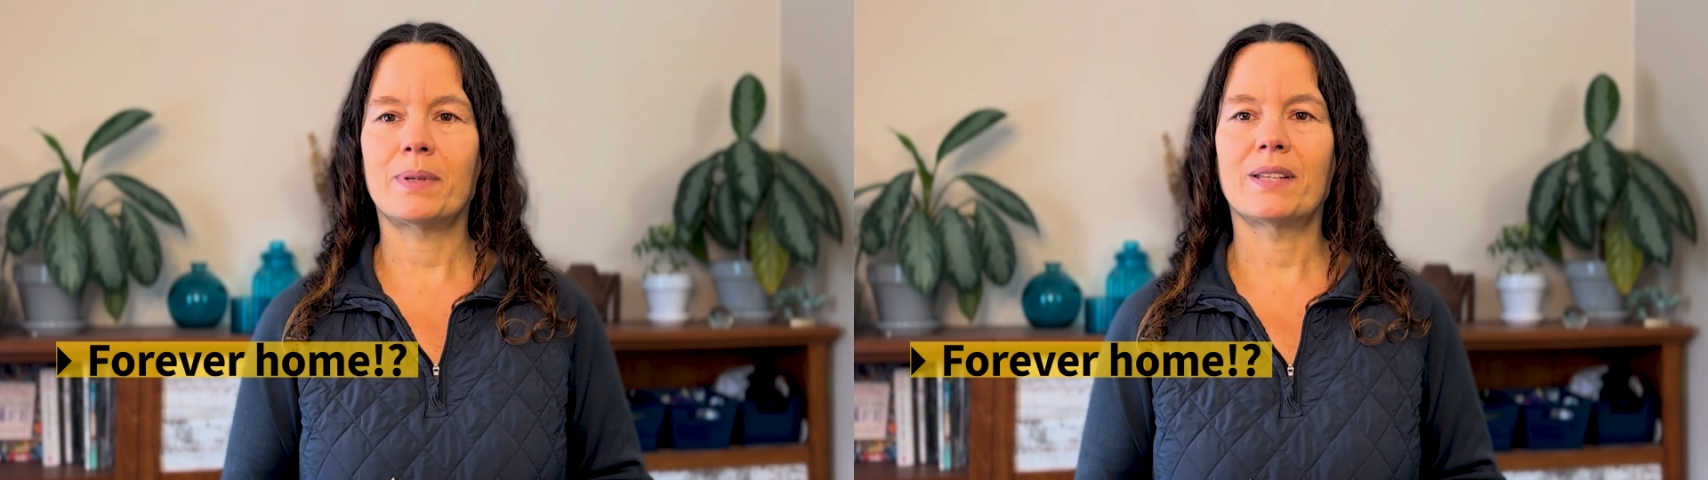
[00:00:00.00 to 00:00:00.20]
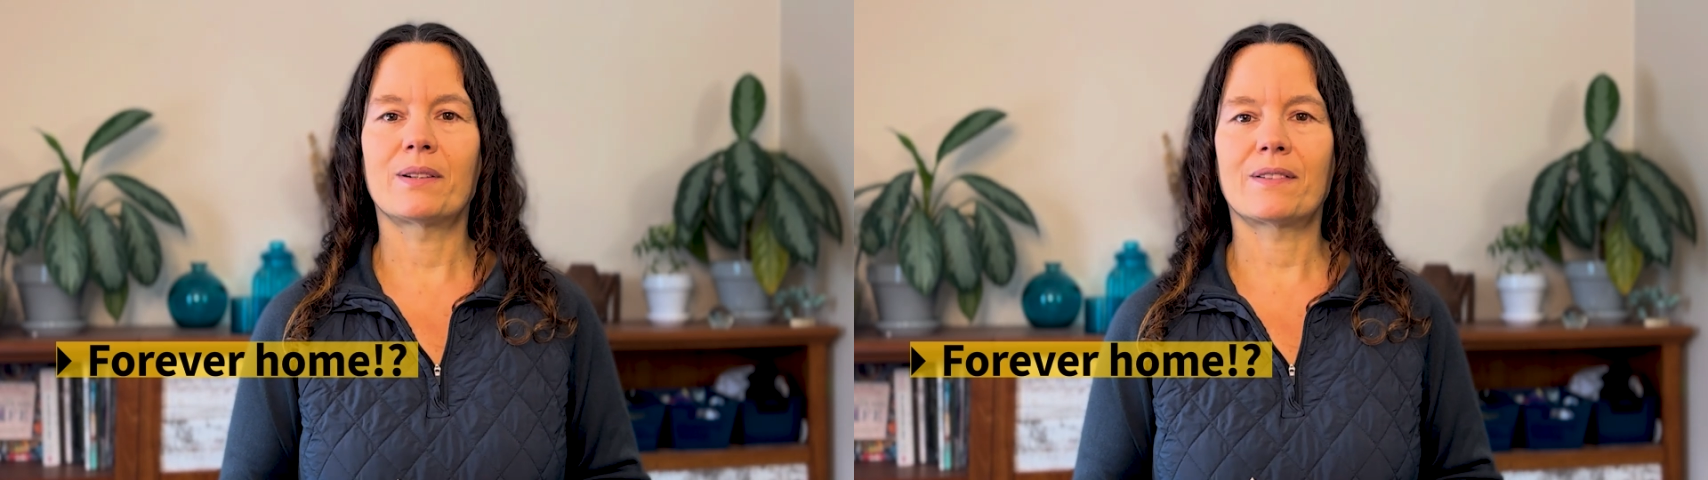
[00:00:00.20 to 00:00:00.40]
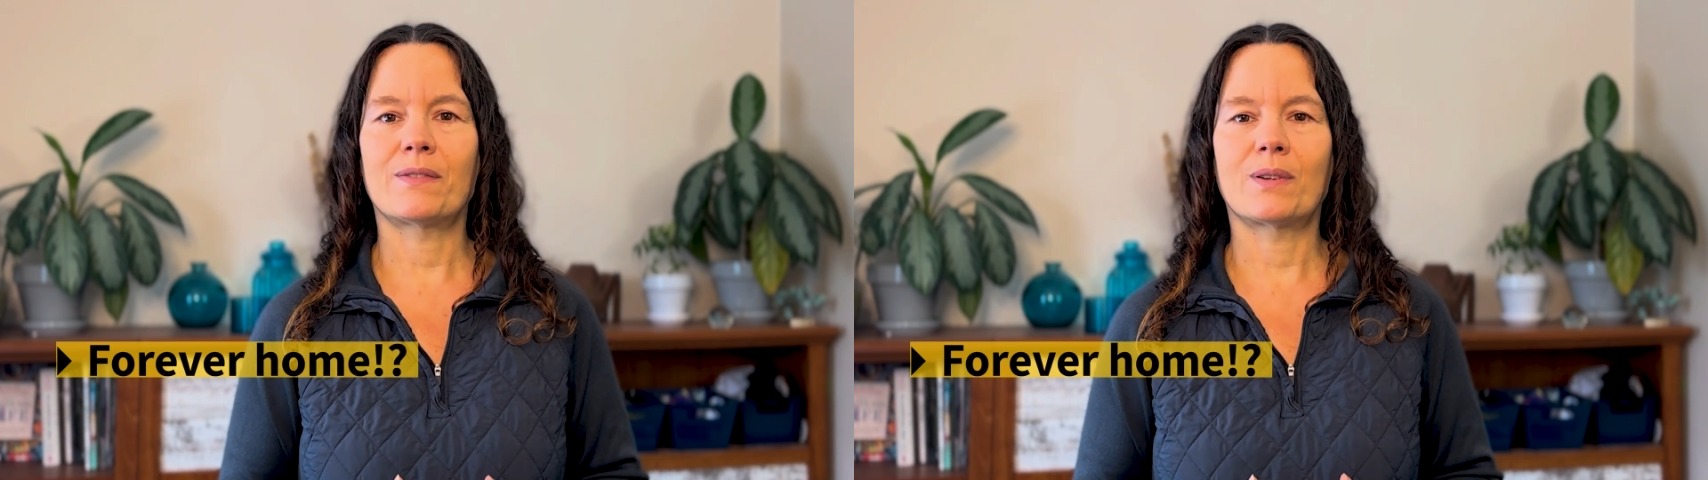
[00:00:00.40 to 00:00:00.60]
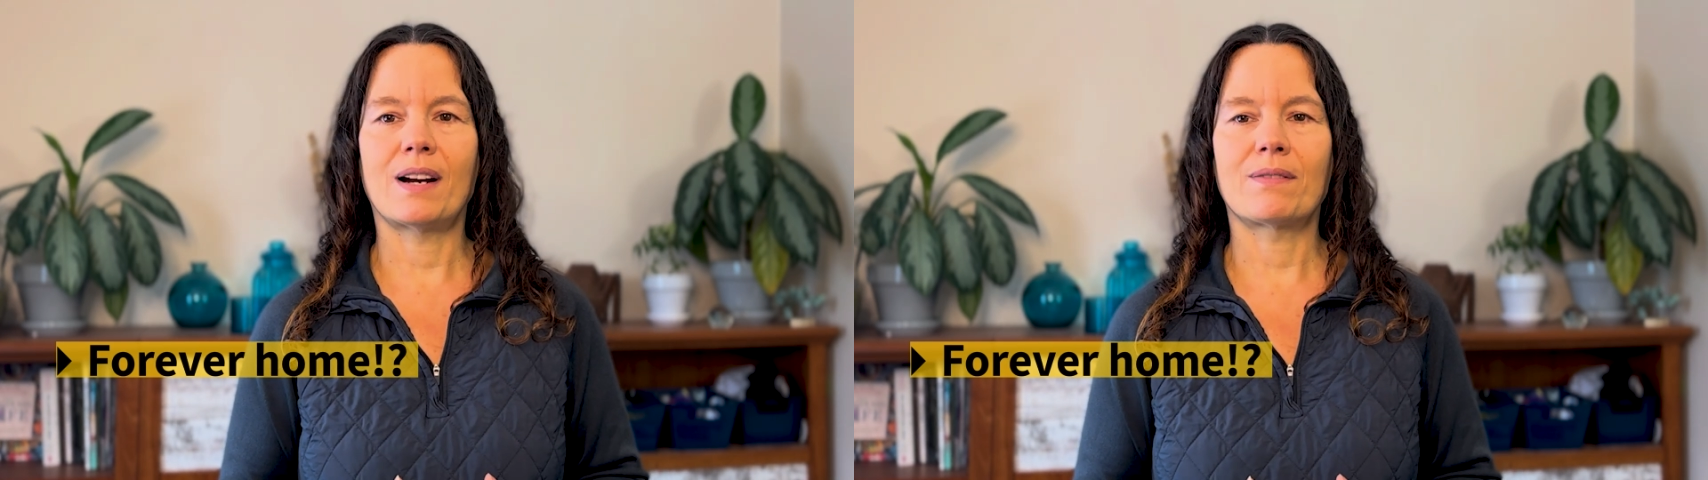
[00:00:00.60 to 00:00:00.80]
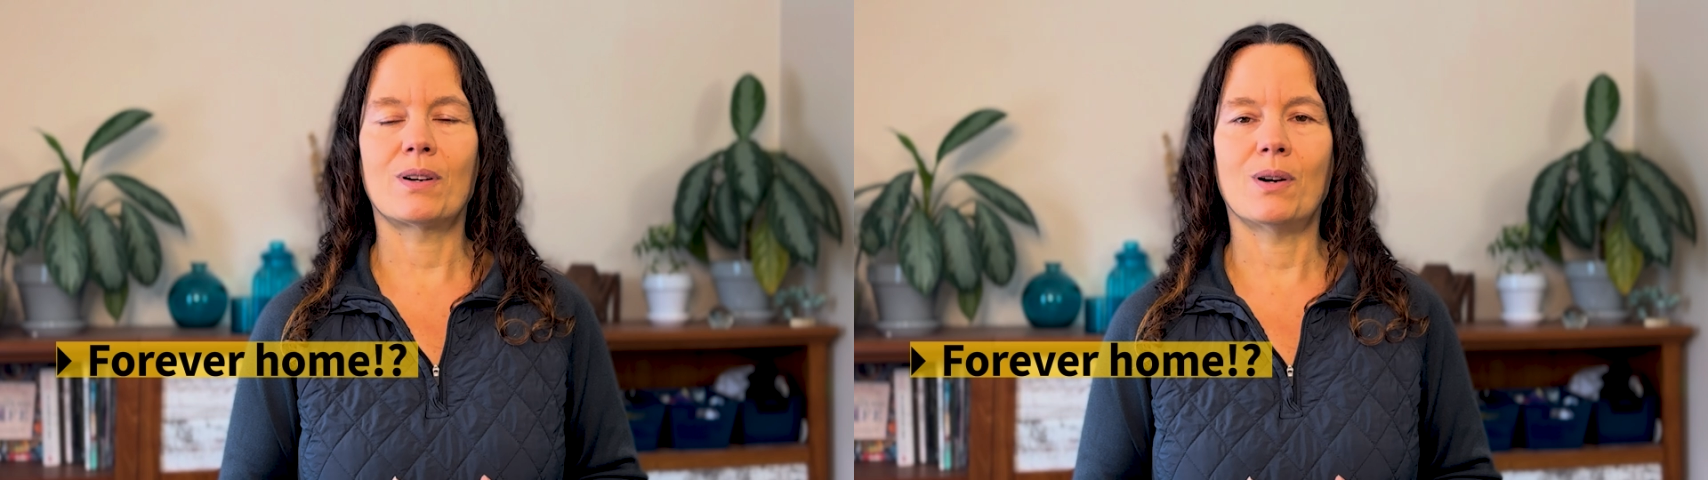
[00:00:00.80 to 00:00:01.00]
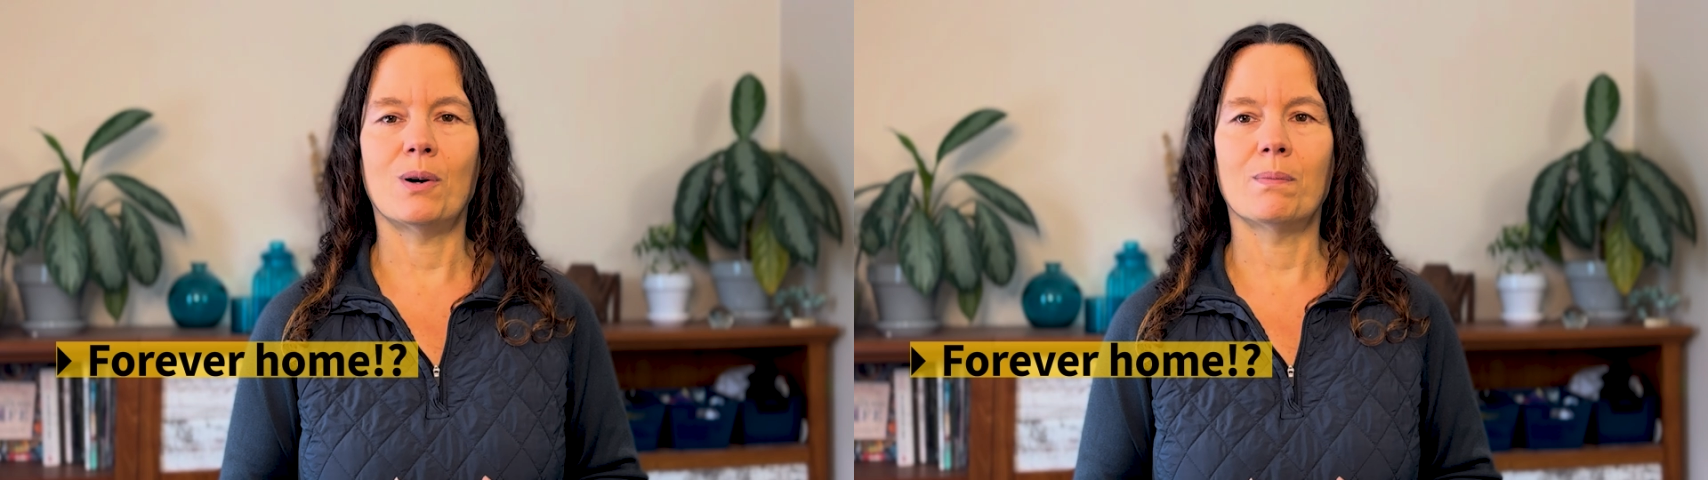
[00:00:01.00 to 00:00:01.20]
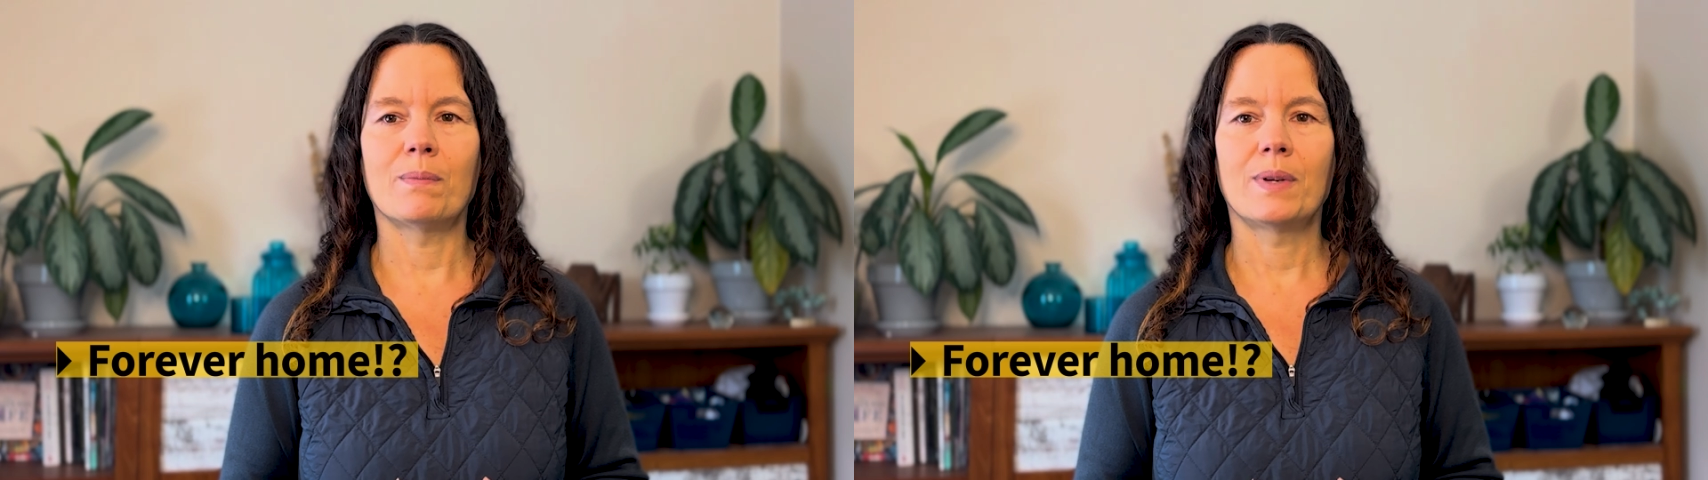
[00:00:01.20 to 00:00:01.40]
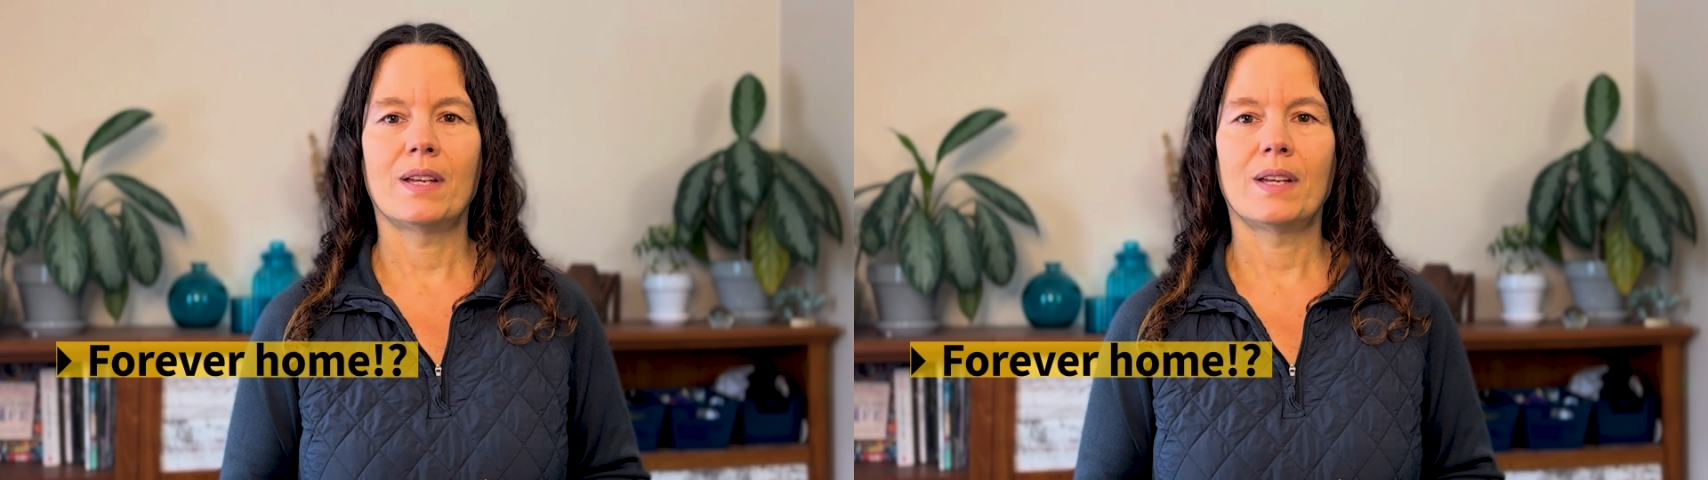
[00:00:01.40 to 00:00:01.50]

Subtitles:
be their forever home.